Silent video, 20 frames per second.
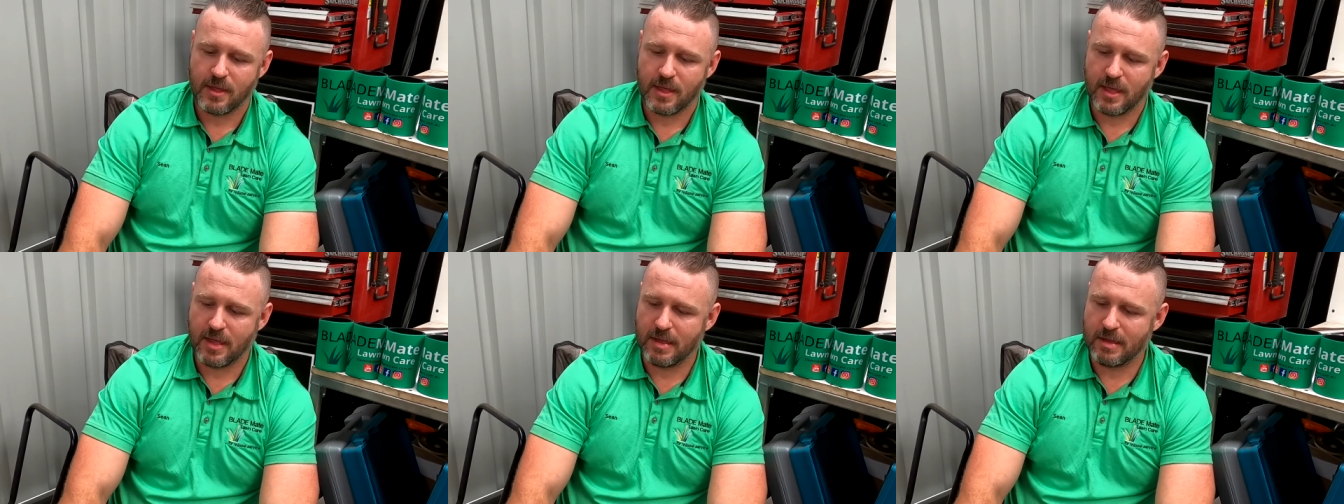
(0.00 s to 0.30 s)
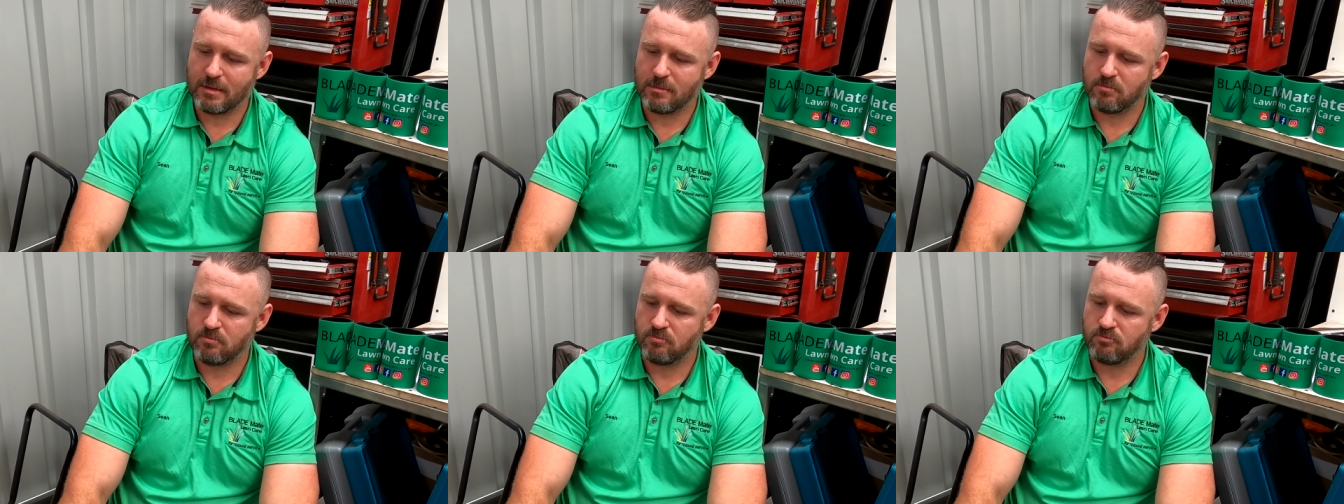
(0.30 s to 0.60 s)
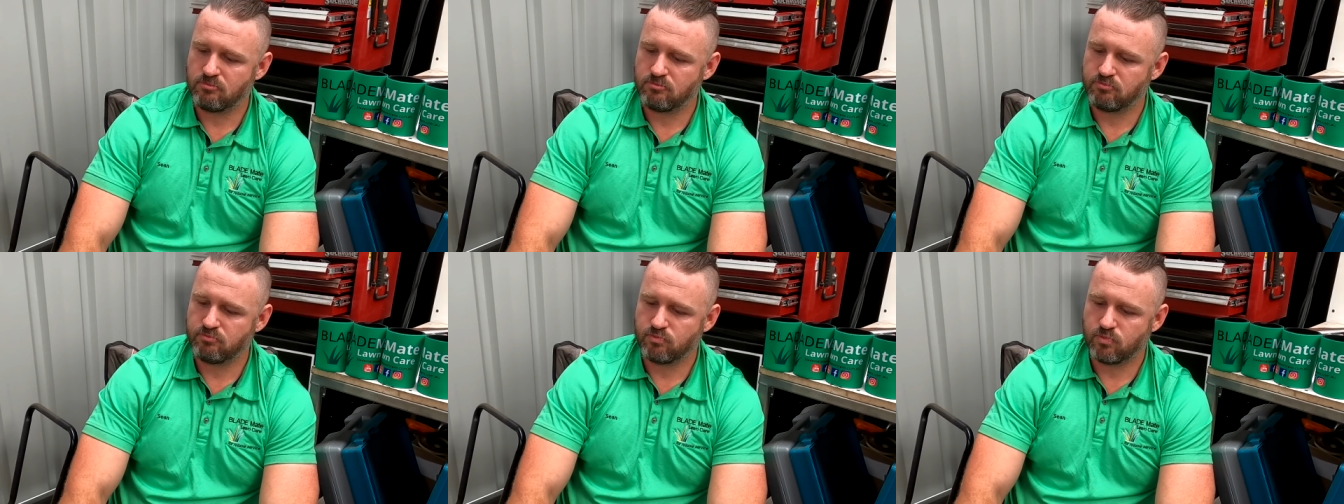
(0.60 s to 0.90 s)

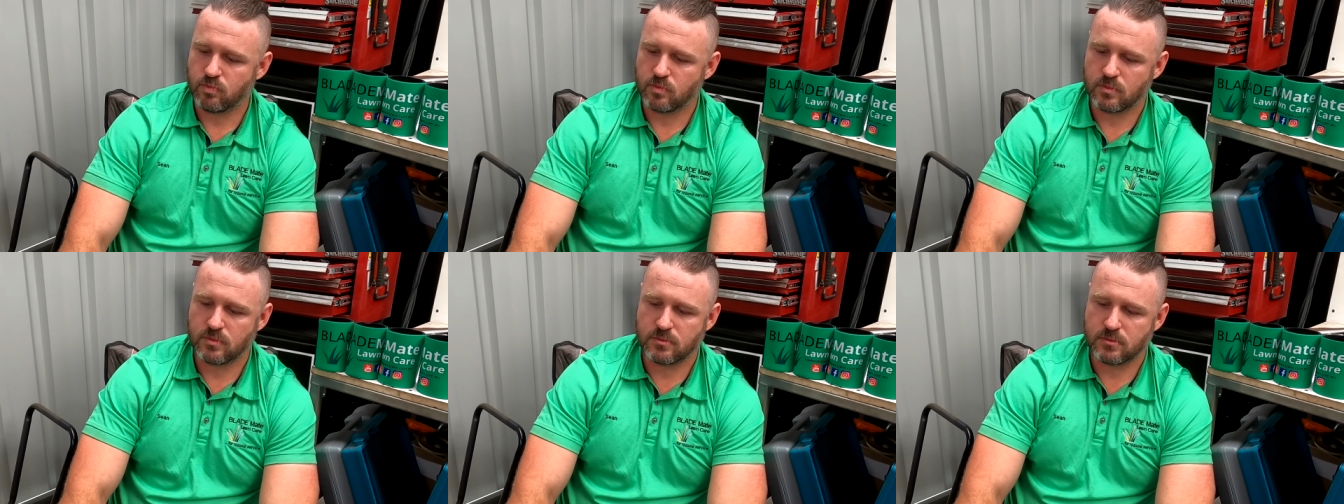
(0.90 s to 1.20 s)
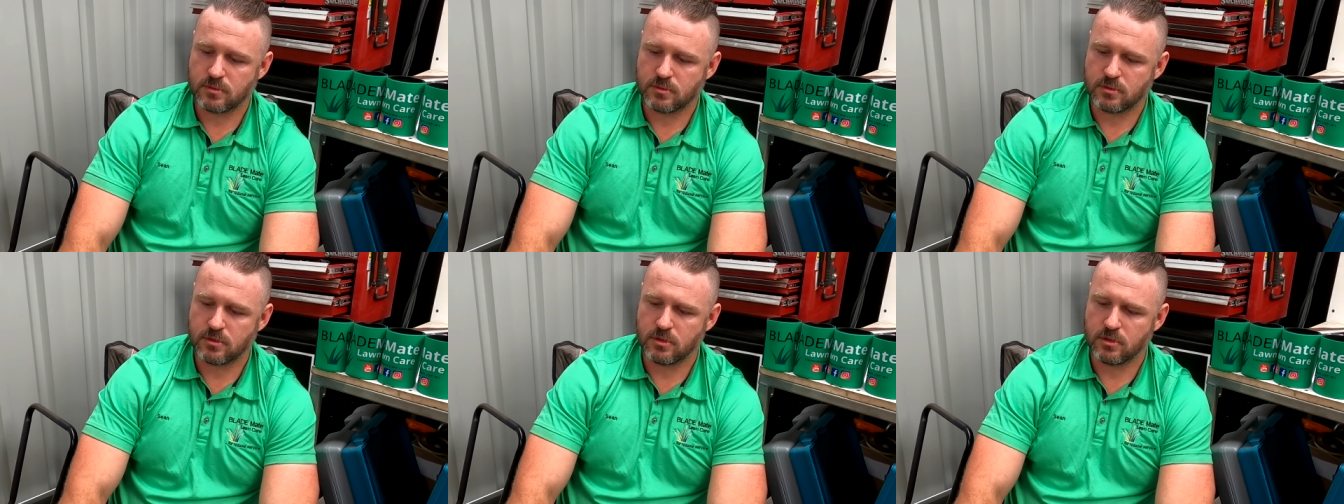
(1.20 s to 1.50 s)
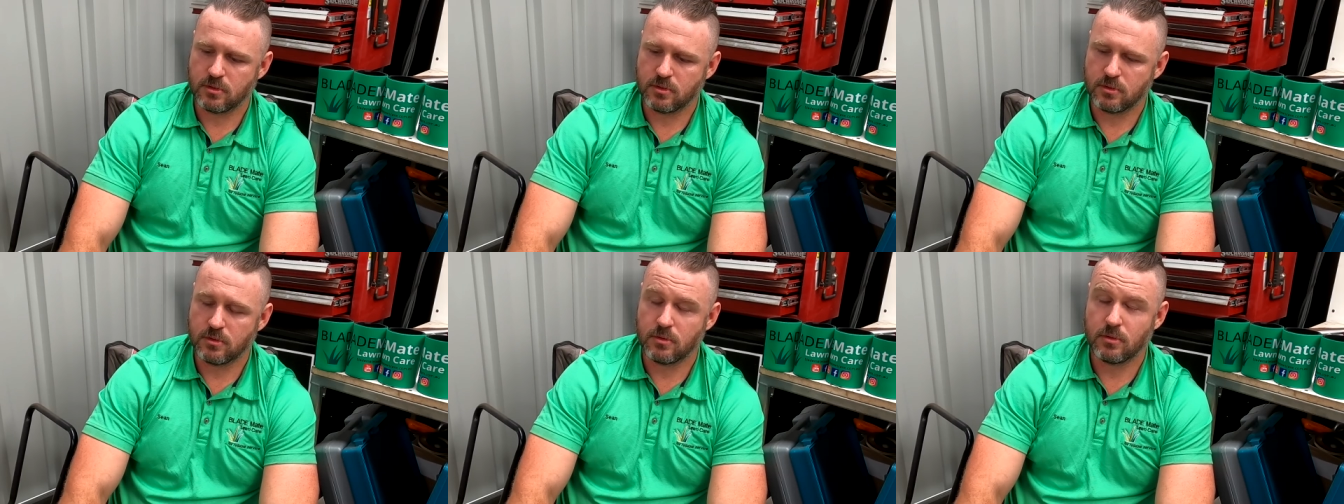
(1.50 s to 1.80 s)
And
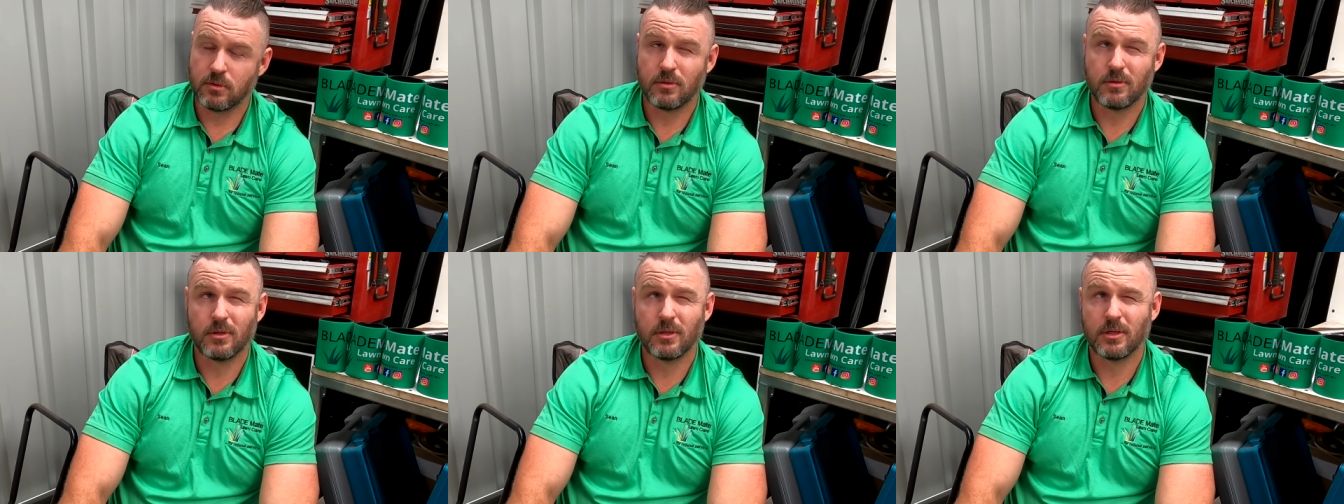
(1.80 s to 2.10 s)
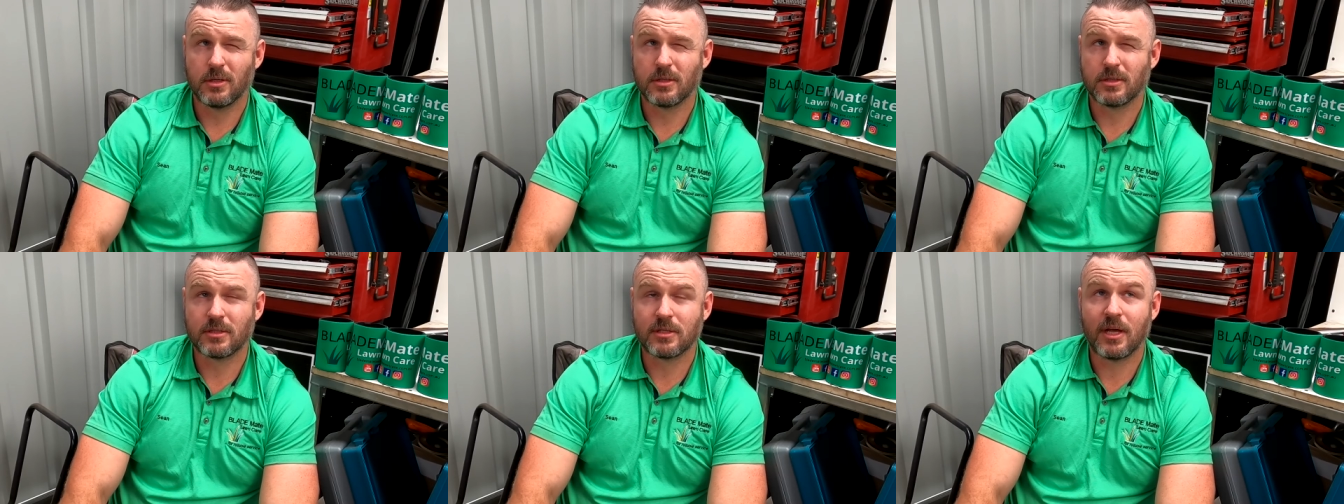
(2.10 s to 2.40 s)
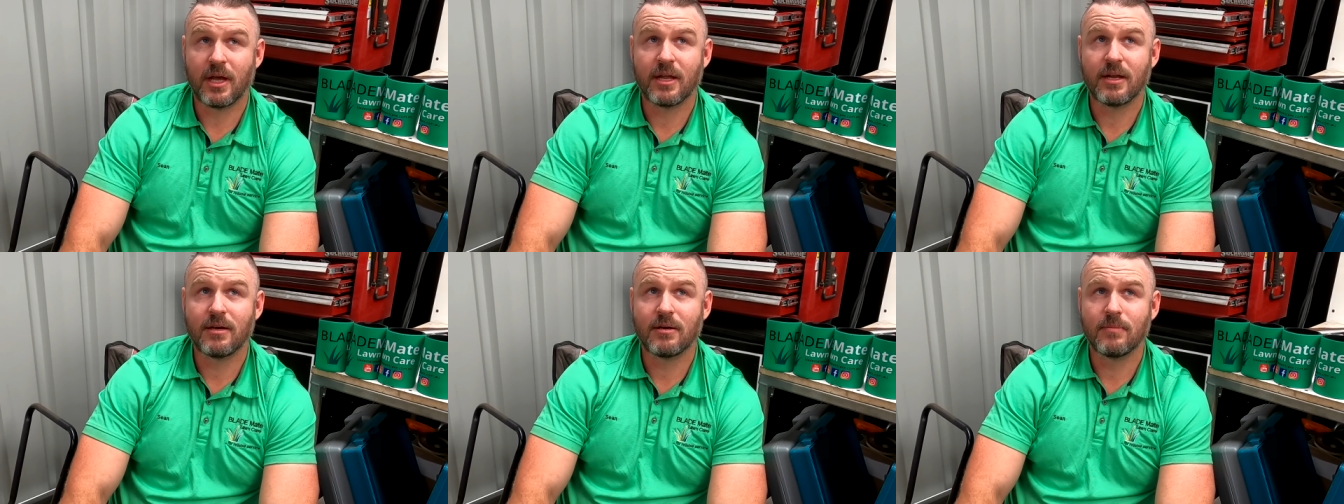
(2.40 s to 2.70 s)
two years
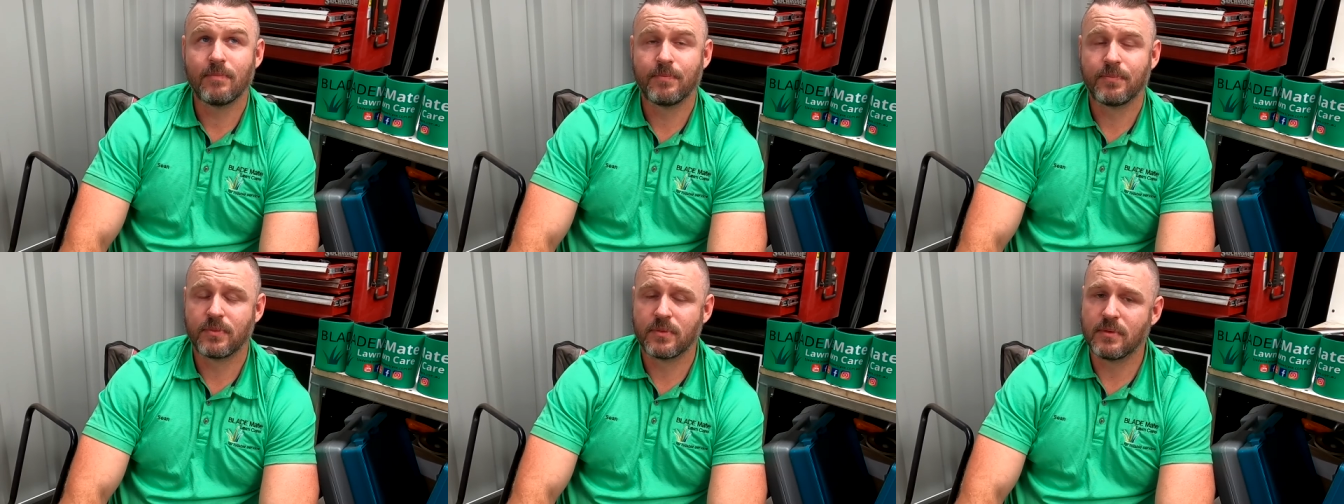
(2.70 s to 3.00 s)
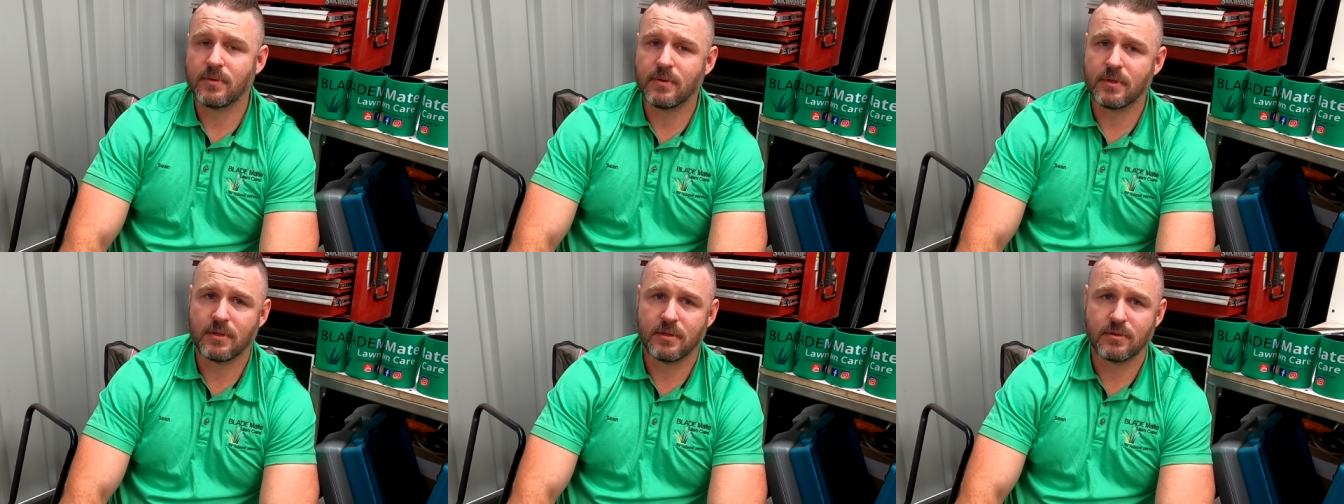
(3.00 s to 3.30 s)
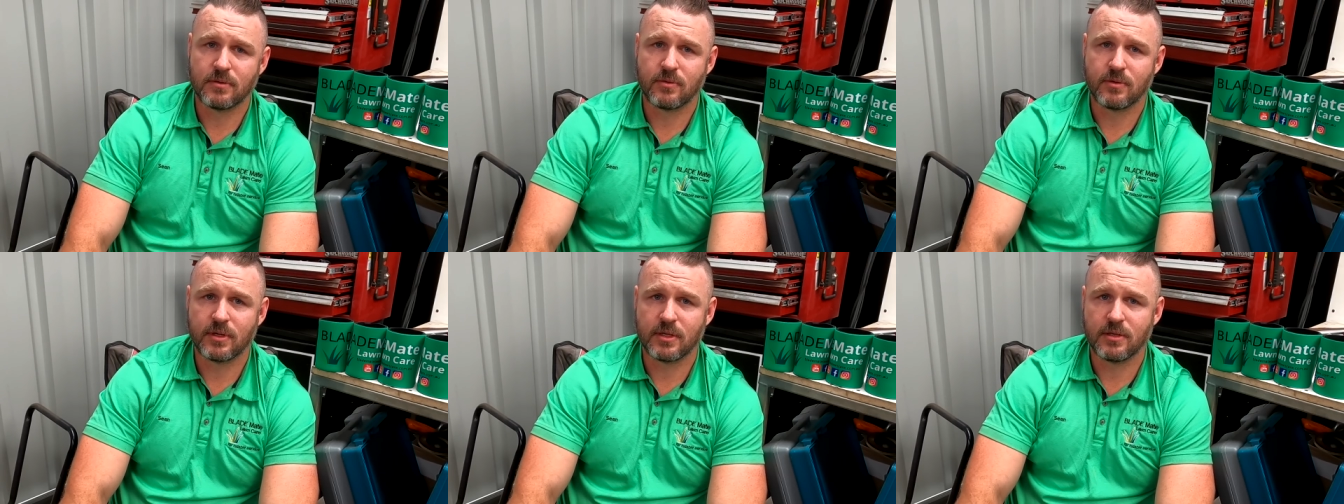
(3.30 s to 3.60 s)
later,
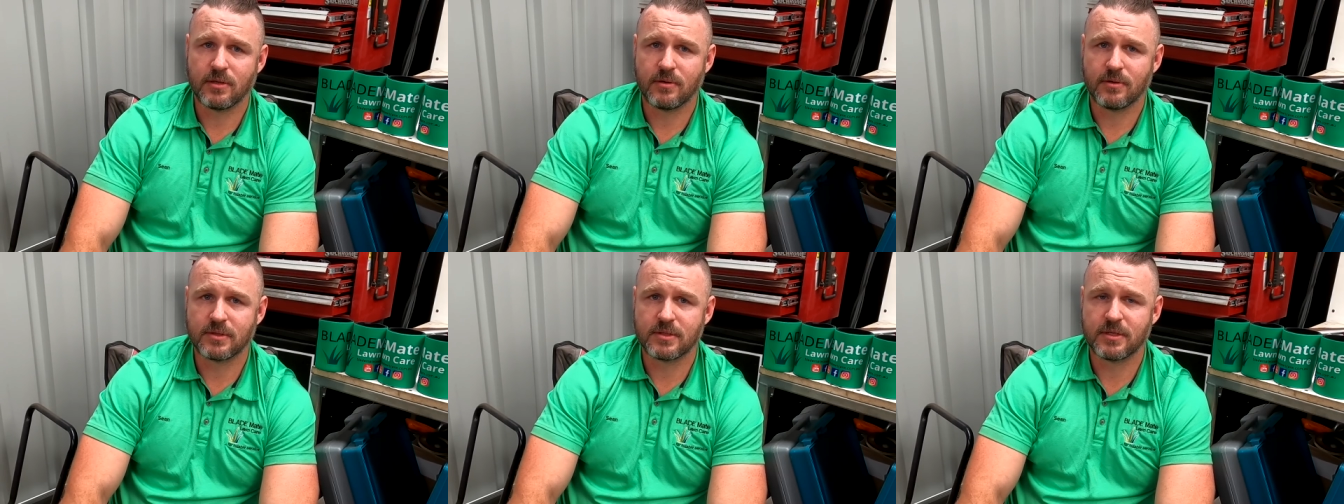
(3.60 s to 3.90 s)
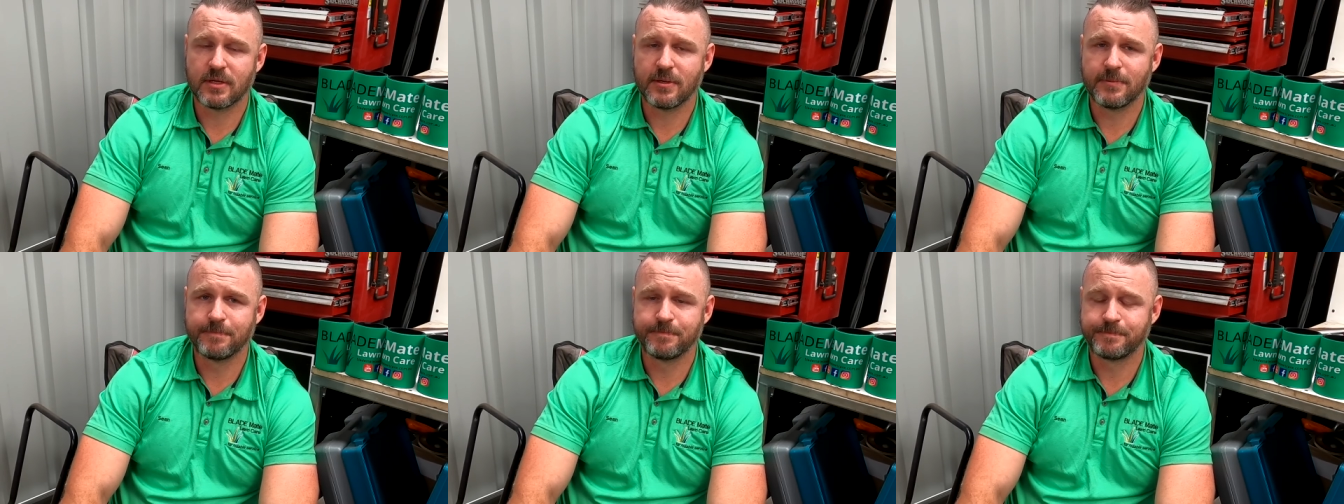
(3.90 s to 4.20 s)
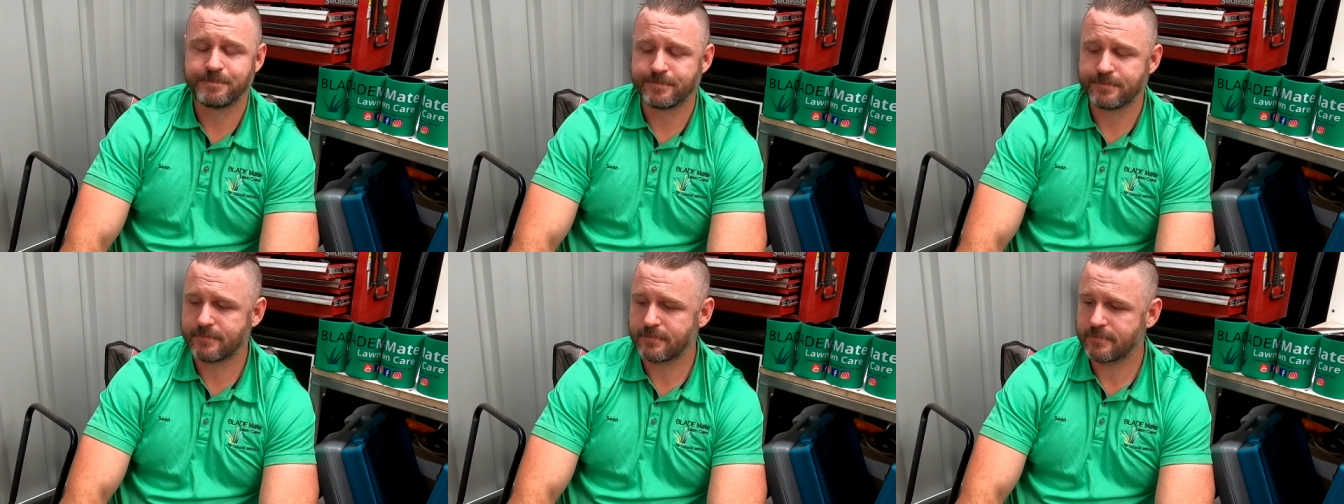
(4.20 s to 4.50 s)
in 2019,